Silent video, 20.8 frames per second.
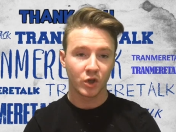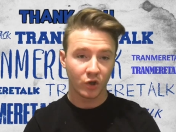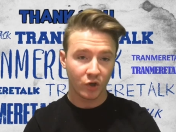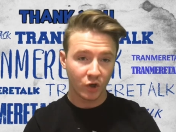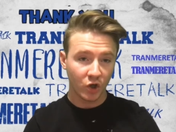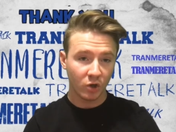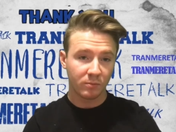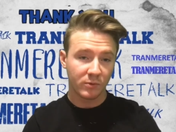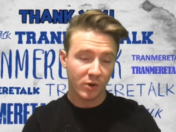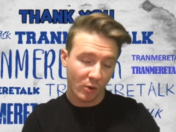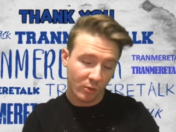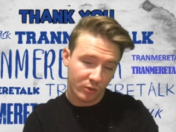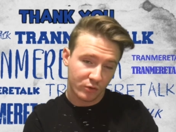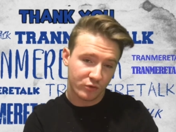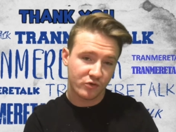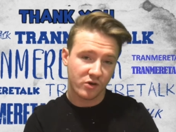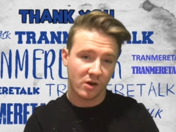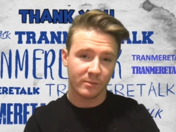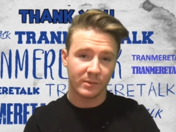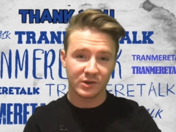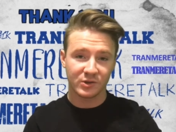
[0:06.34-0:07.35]
The group known as
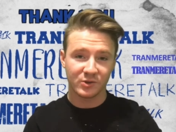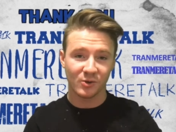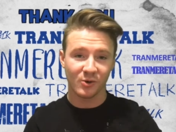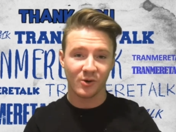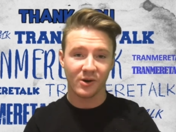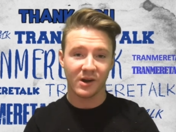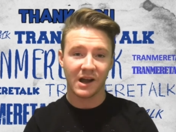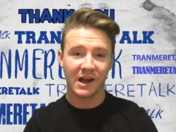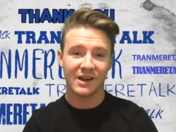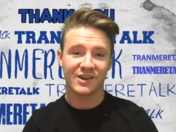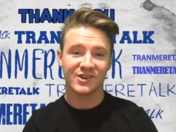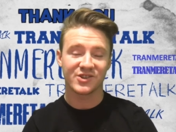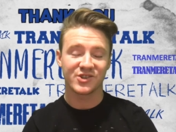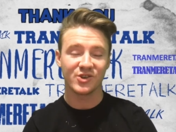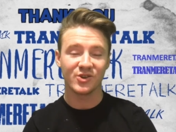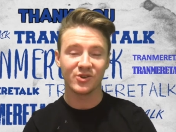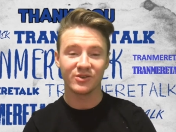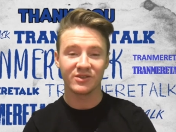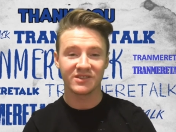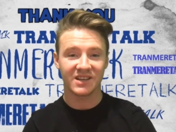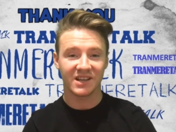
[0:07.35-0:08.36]
Tranmere Talk are
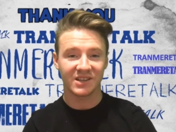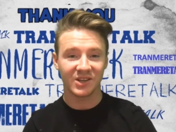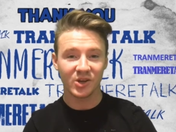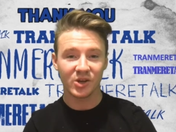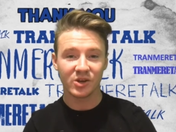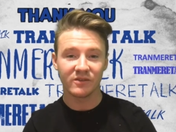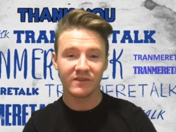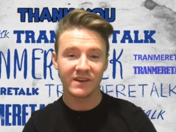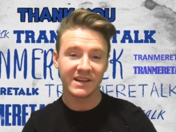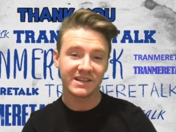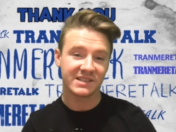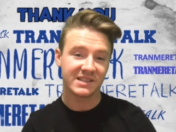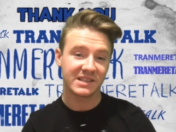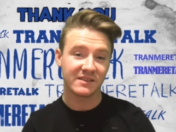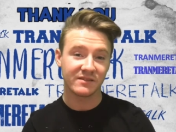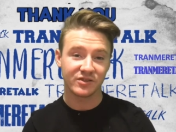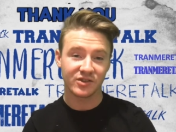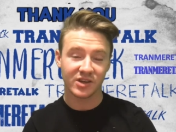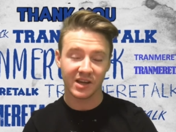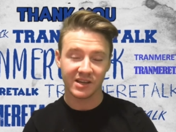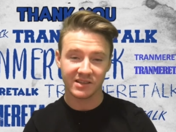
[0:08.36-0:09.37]
students at the University
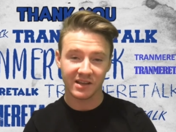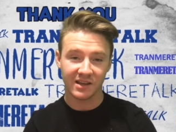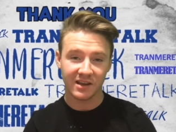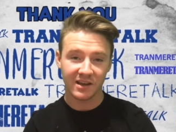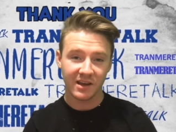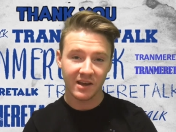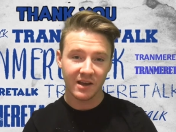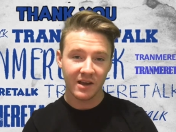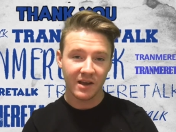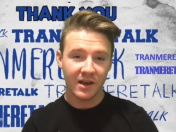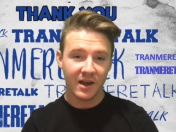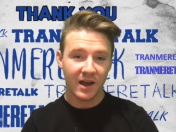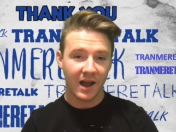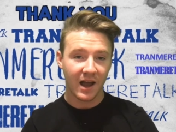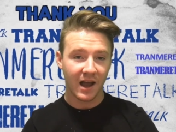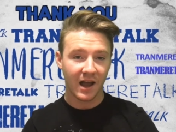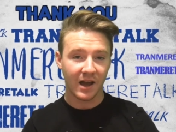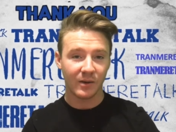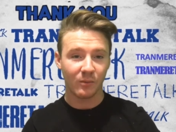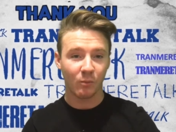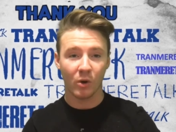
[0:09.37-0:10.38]
of Chester
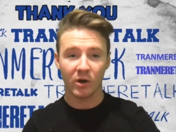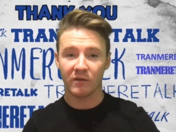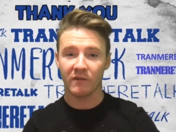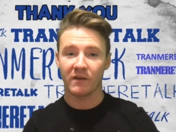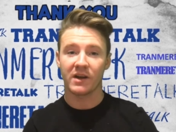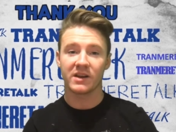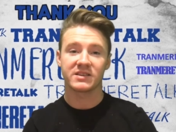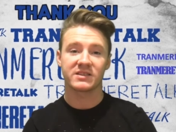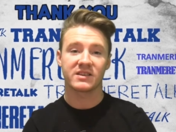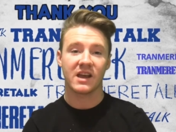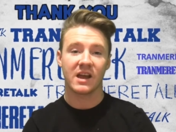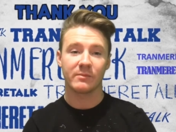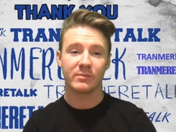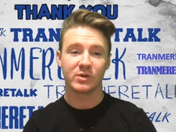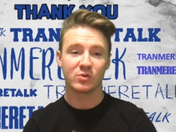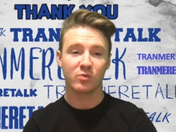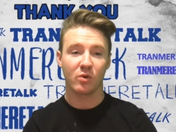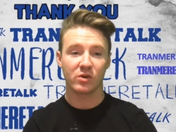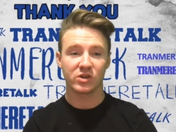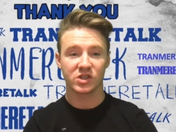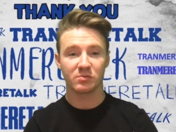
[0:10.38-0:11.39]
and one of our
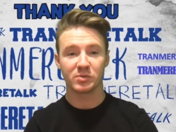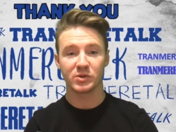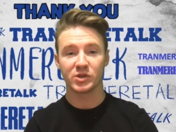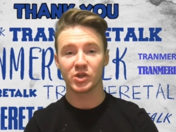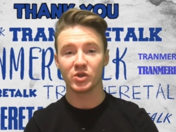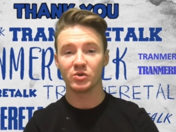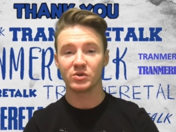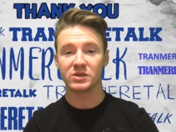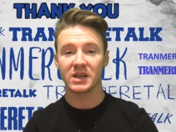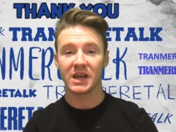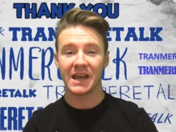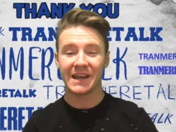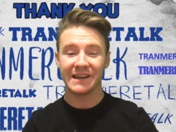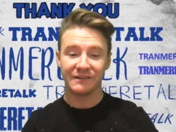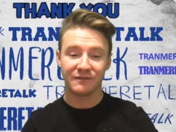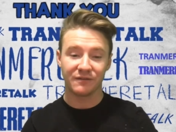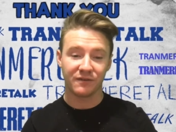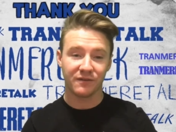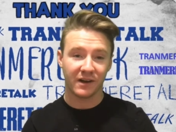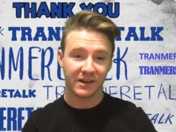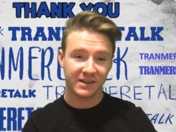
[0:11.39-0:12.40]
assignments was to produce a
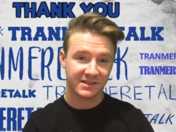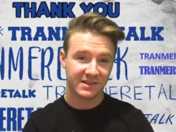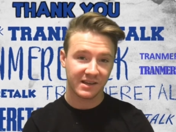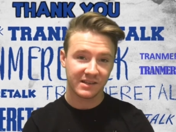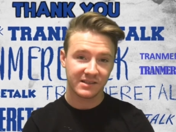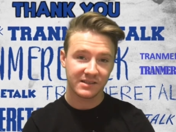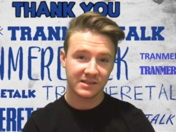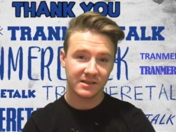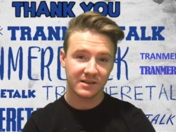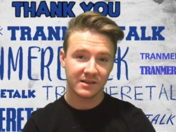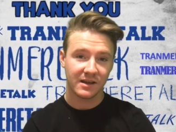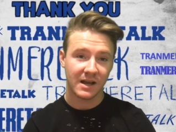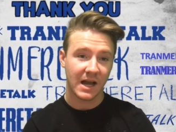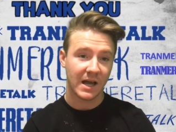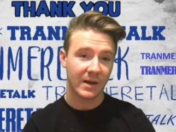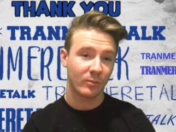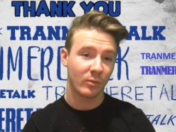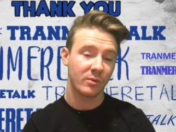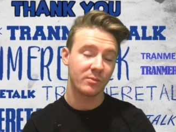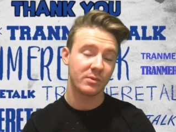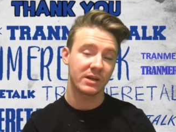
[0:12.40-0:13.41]
fan site
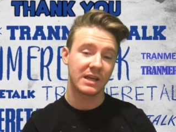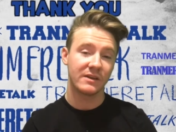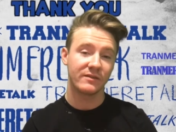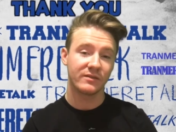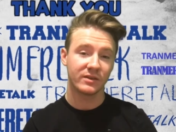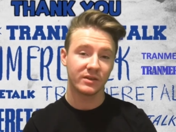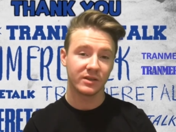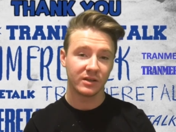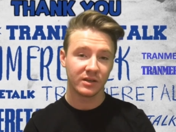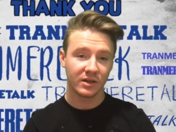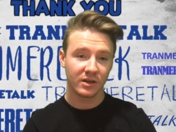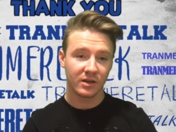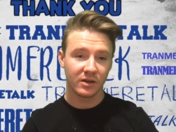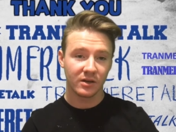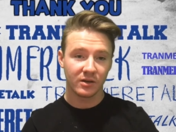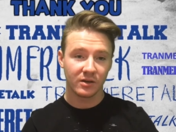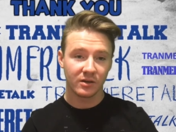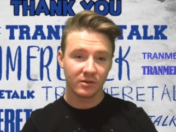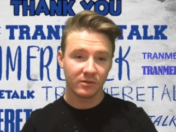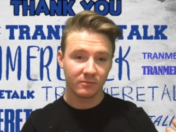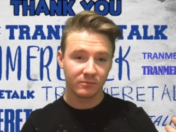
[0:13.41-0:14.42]
and we were given
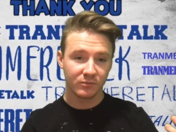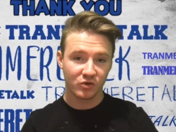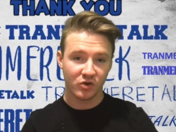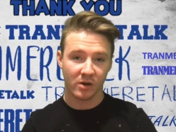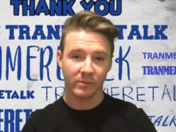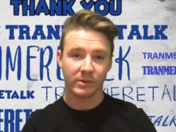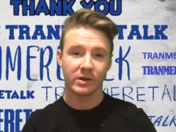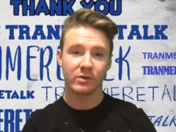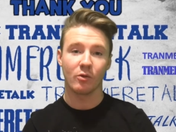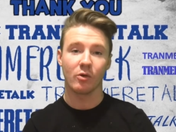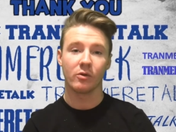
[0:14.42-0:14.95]
Tranmere